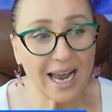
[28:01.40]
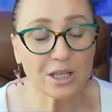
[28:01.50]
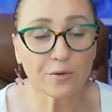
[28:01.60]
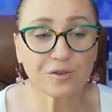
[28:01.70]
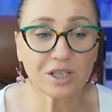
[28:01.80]

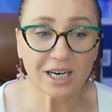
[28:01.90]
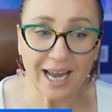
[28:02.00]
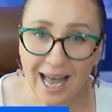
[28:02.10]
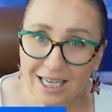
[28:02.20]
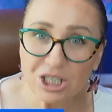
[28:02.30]
of
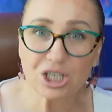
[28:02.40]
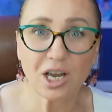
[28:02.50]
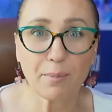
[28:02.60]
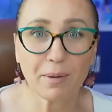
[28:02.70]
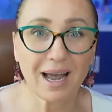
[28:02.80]
direct
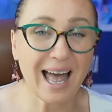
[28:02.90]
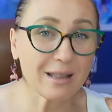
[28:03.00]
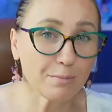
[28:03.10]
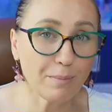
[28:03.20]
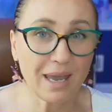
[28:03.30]
shipper
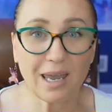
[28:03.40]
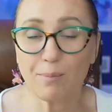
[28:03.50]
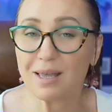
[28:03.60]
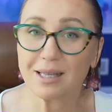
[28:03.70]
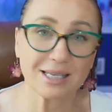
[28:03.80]
and
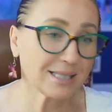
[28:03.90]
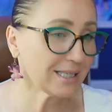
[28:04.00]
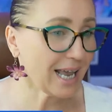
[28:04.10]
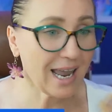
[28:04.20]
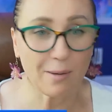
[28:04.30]
maybe the
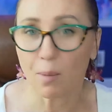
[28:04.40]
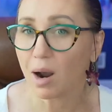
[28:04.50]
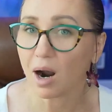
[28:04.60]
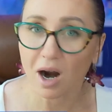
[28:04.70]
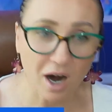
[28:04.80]
same
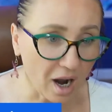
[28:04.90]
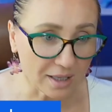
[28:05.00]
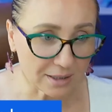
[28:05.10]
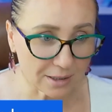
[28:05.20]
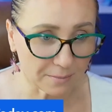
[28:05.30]

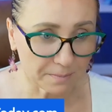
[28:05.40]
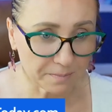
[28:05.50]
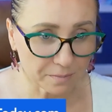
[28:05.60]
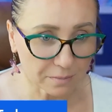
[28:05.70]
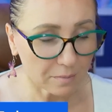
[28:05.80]
runs?
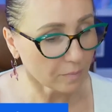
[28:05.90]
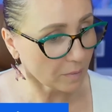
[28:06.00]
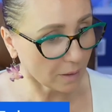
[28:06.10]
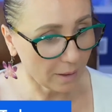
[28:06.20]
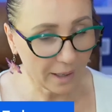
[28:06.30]

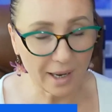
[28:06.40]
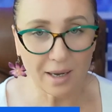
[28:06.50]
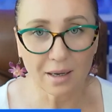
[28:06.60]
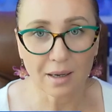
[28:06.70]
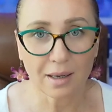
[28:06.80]

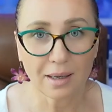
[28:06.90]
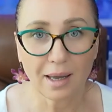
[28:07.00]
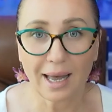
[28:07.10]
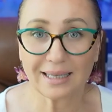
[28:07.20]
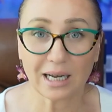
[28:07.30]
Okay,
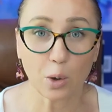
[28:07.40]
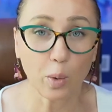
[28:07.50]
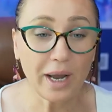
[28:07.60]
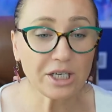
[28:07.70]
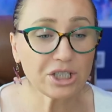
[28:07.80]
and the
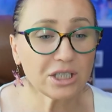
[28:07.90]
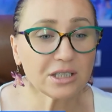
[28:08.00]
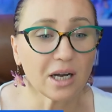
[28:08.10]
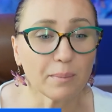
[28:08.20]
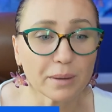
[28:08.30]
question
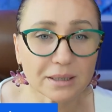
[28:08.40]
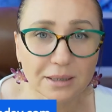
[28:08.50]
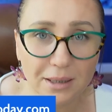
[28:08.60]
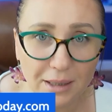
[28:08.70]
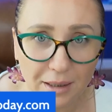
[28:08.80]
number
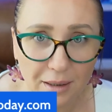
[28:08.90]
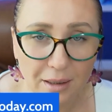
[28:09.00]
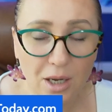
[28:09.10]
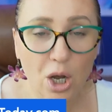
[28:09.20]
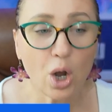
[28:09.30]
3,
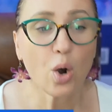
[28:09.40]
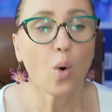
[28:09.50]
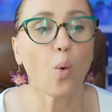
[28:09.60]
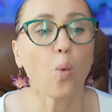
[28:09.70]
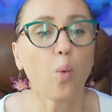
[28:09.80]

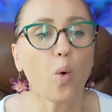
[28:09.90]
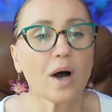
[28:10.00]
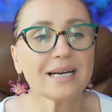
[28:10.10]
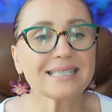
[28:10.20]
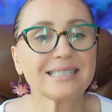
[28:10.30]

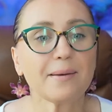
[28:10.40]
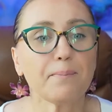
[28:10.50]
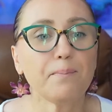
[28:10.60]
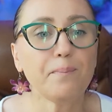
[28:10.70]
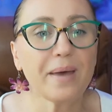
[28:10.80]
what is
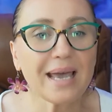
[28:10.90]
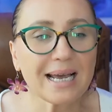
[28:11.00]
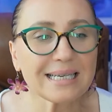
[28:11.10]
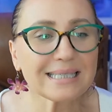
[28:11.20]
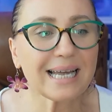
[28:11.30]
the
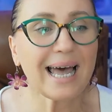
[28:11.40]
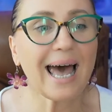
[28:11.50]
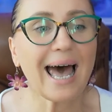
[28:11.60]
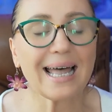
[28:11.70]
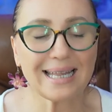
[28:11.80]
biggest
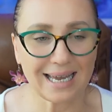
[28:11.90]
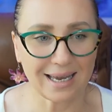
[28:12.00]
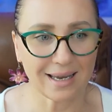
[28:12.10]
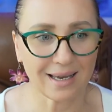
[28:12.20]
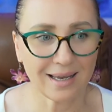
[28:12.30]

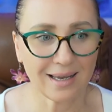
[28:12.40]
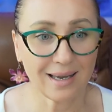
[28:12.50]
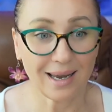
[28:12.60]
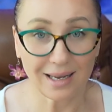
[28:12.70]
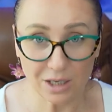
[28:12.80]
headache
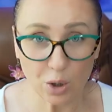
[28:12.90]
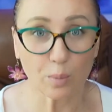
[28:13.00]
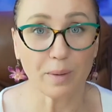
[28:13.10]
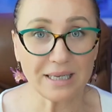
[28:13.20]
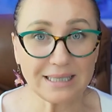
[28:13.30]
in your
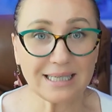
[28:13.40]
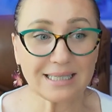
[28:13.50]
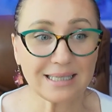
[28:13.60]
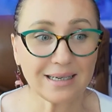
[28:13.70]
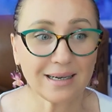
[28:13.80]

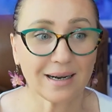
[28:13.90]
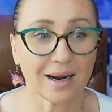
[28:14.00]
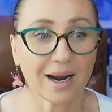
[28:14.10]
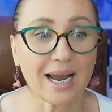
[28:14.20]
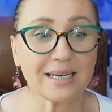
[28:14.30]
business
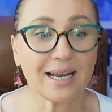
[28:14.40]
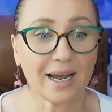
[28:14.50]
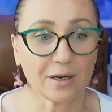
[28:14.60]
right now?